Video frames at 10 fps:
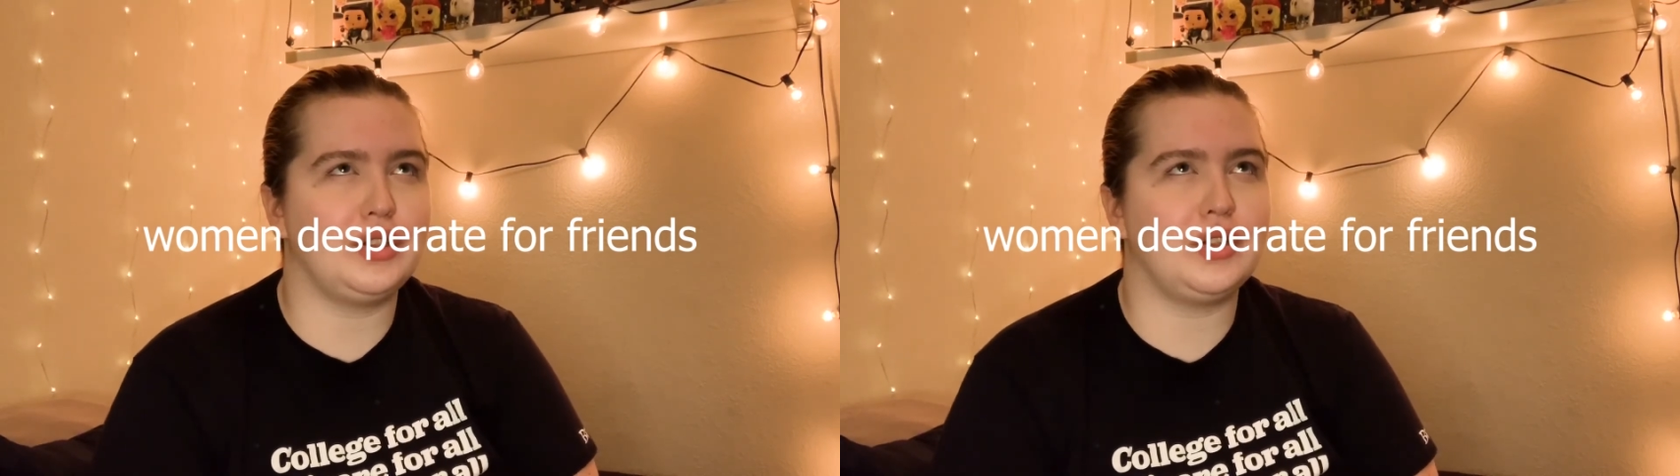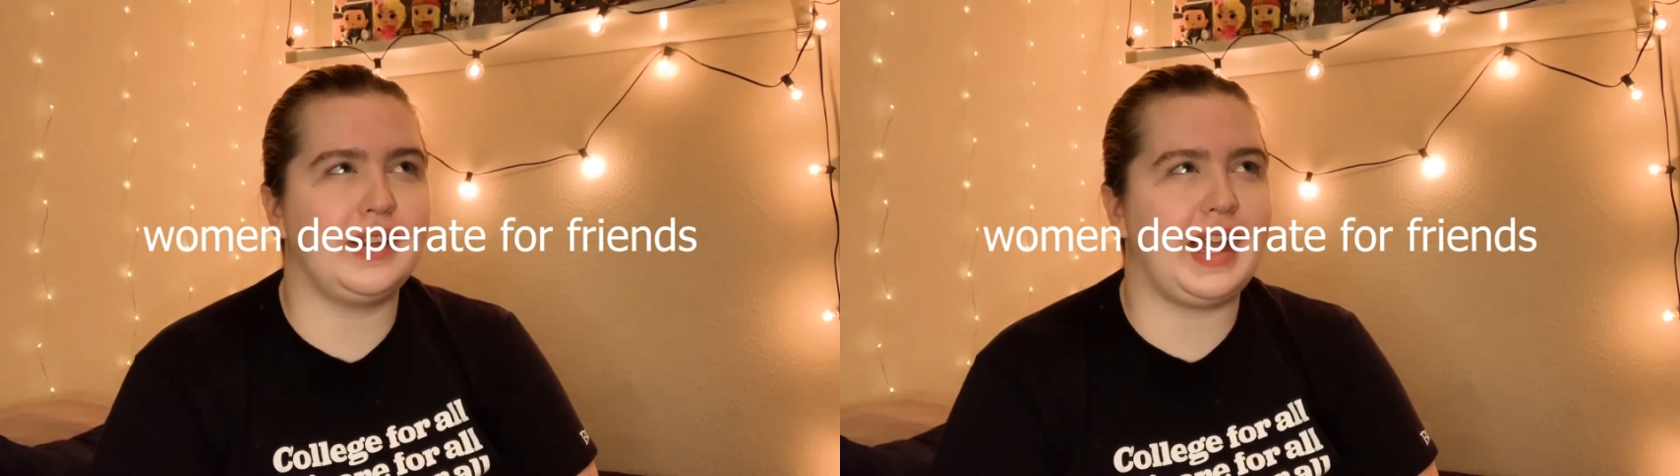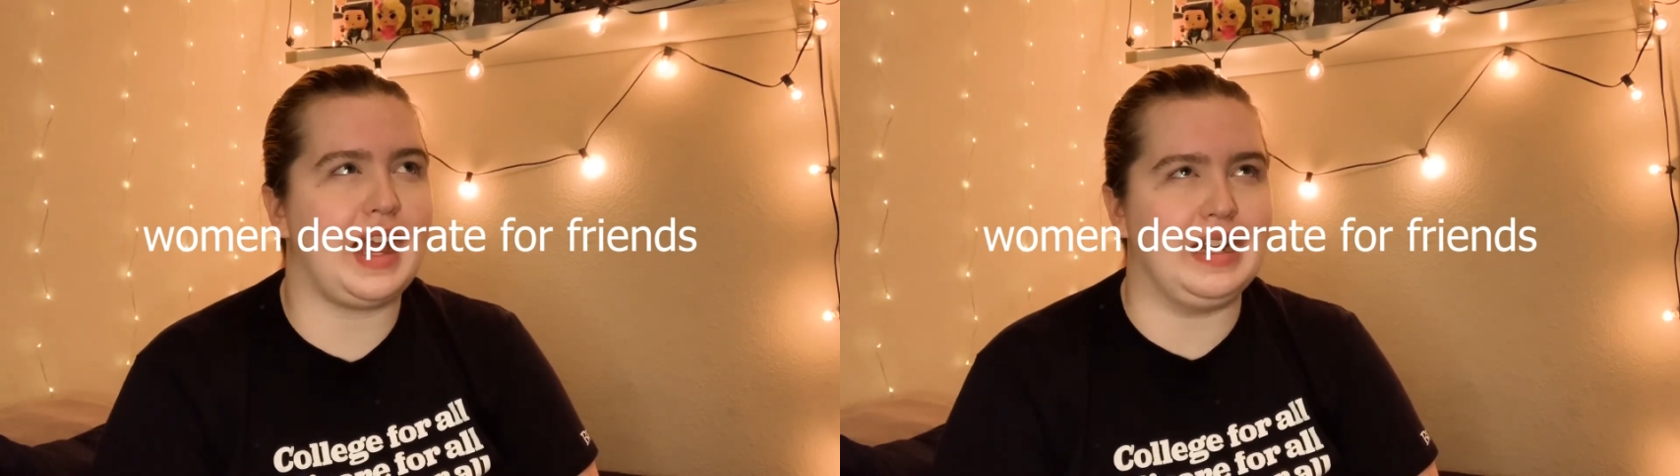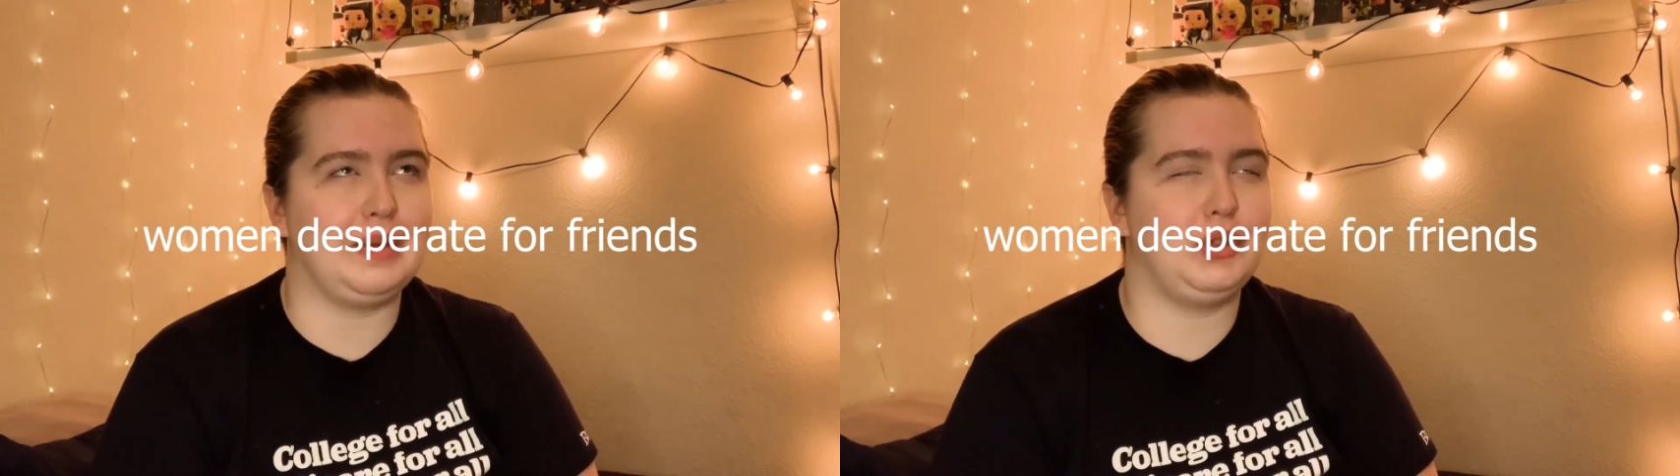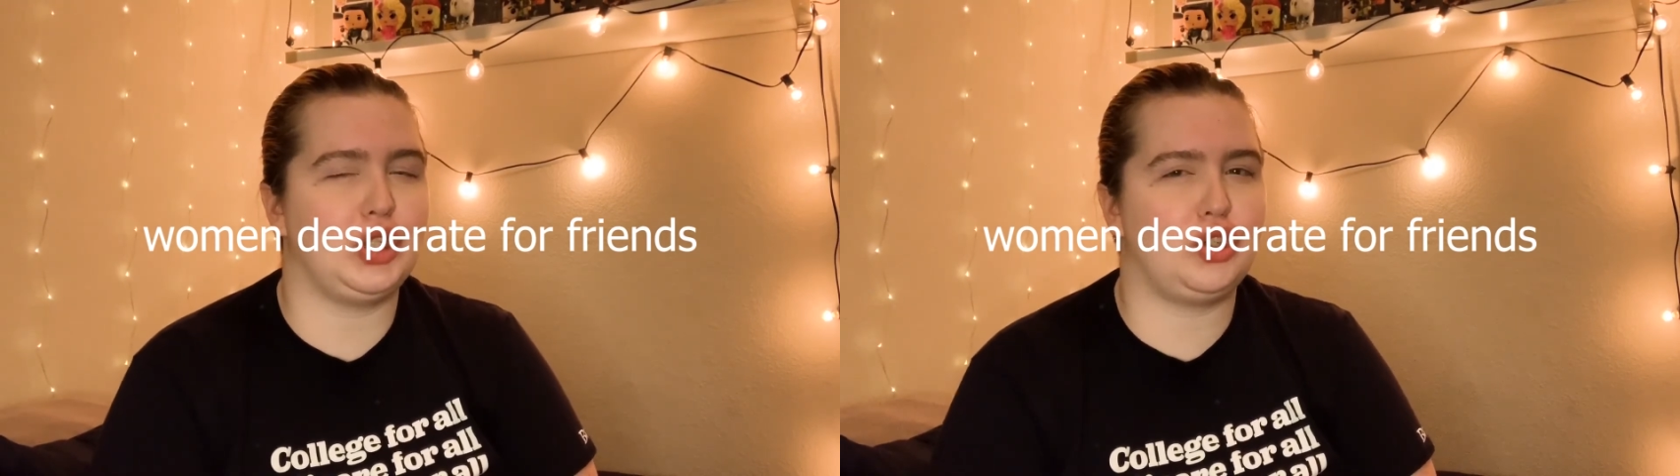so they end
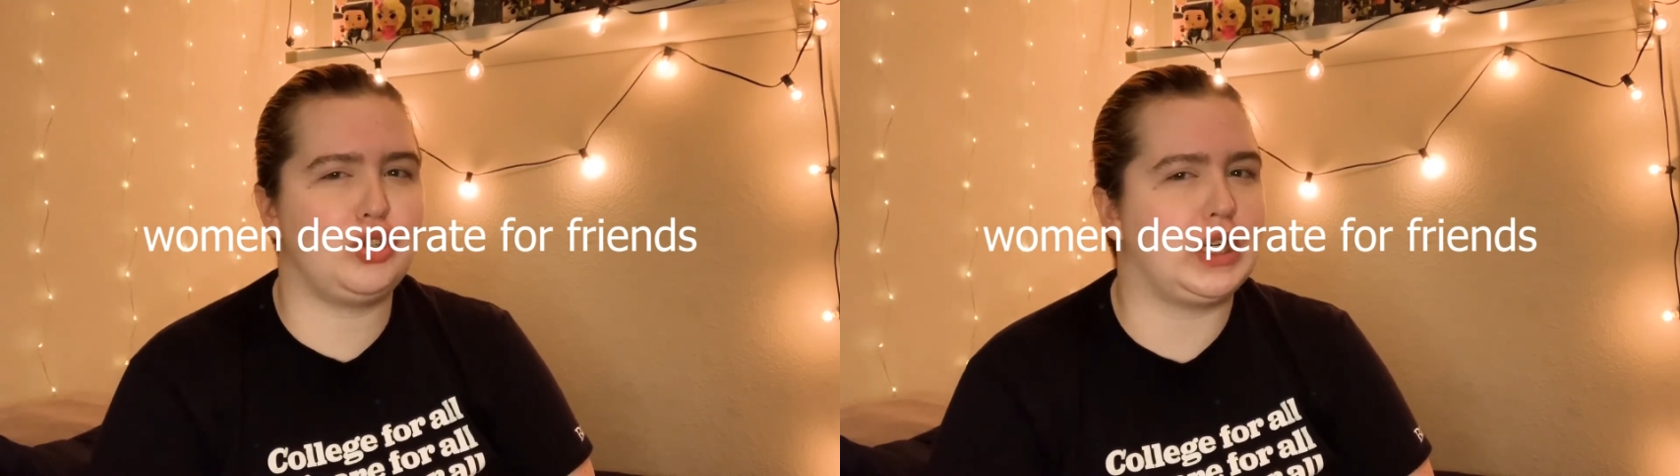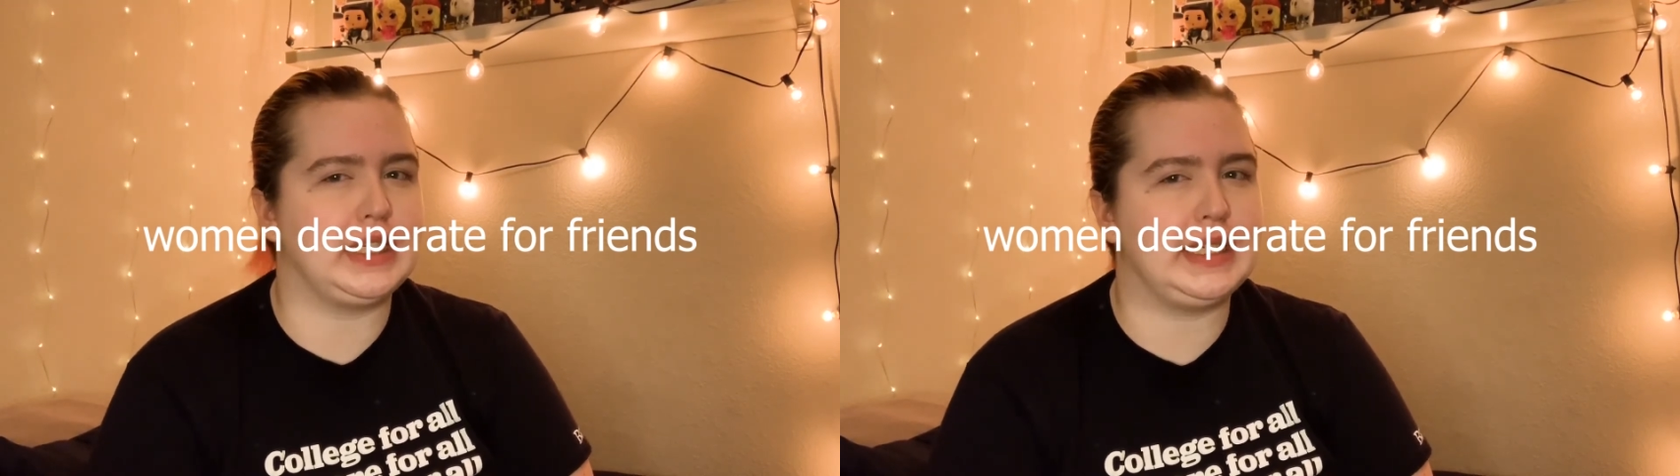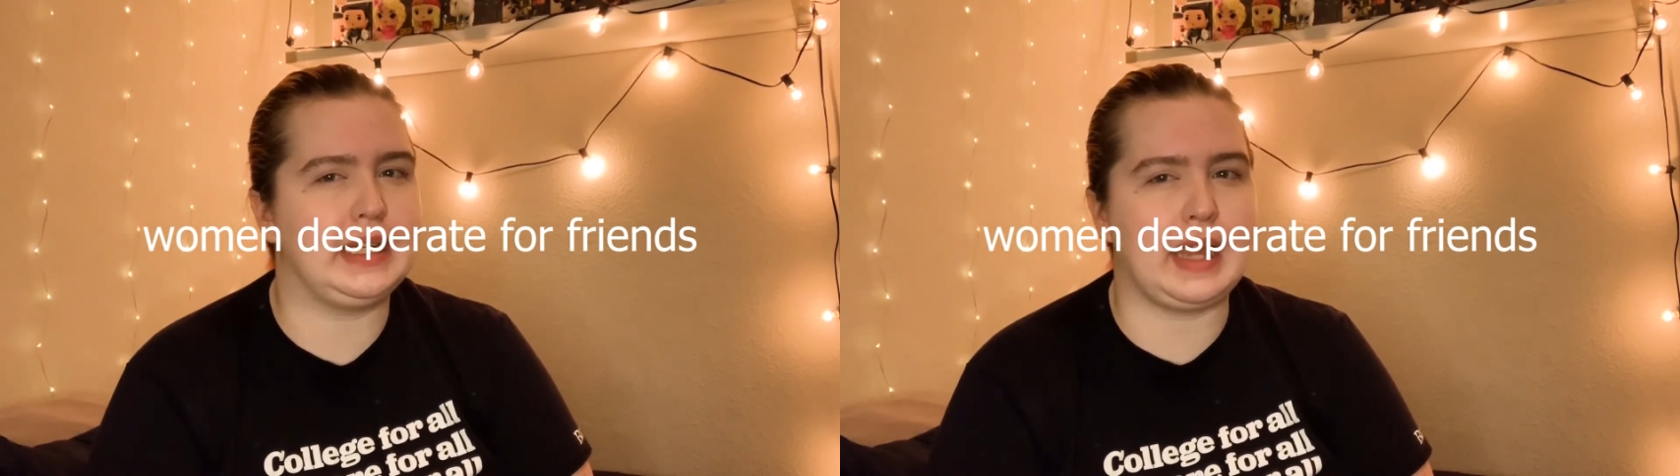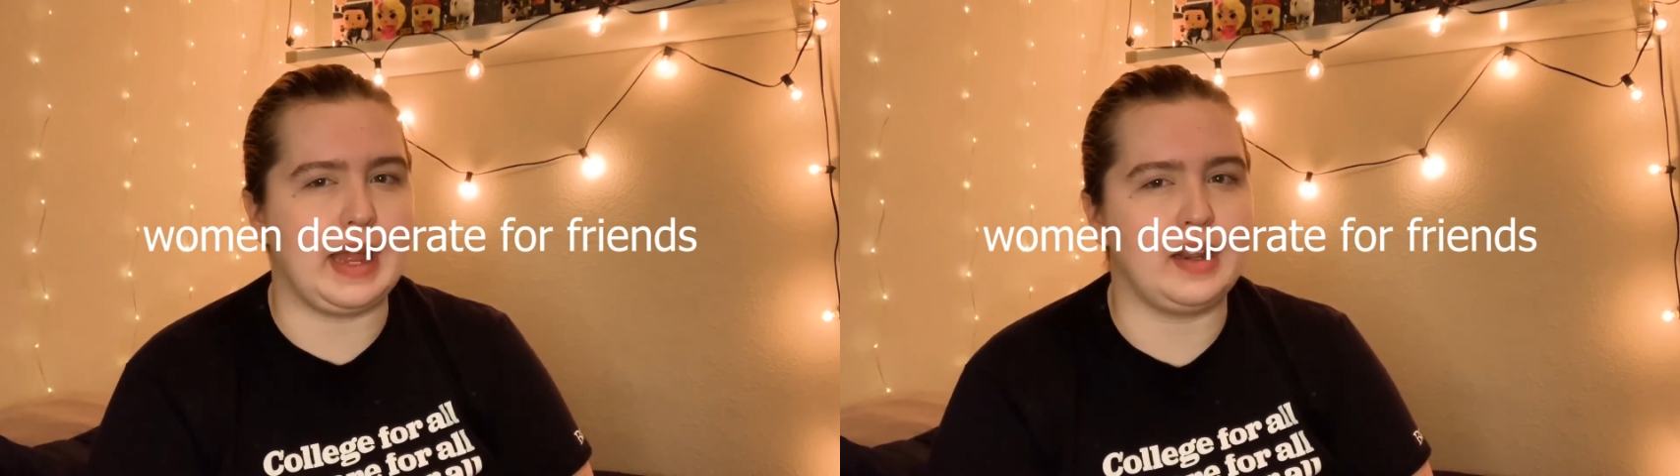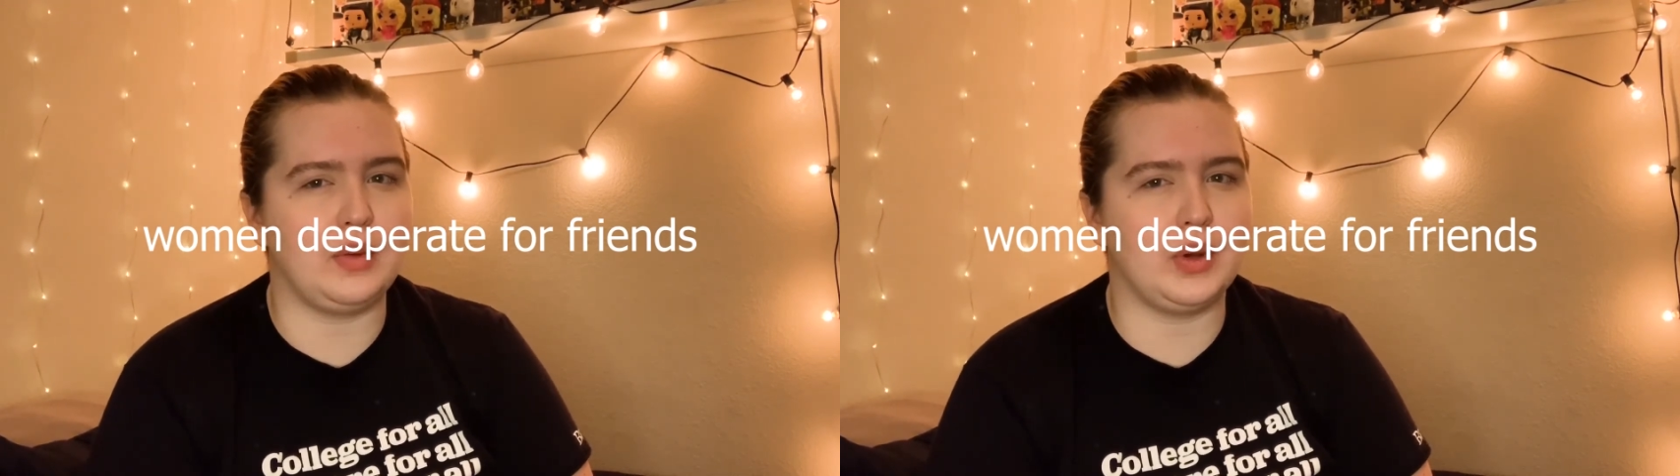up just trusting
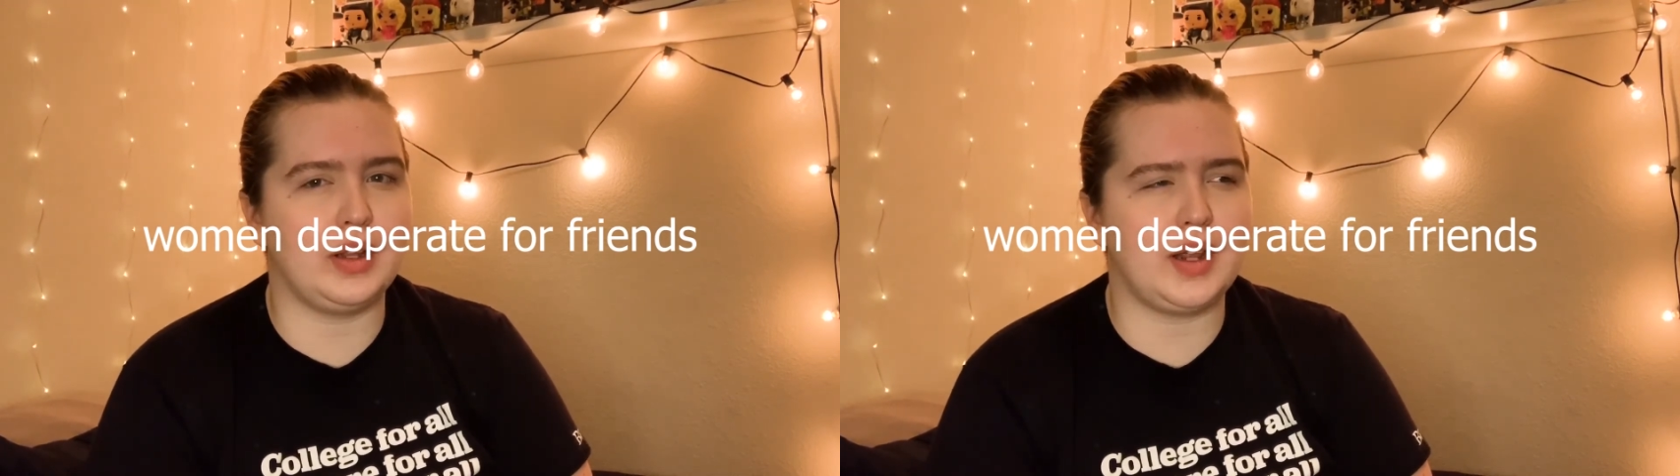anyone.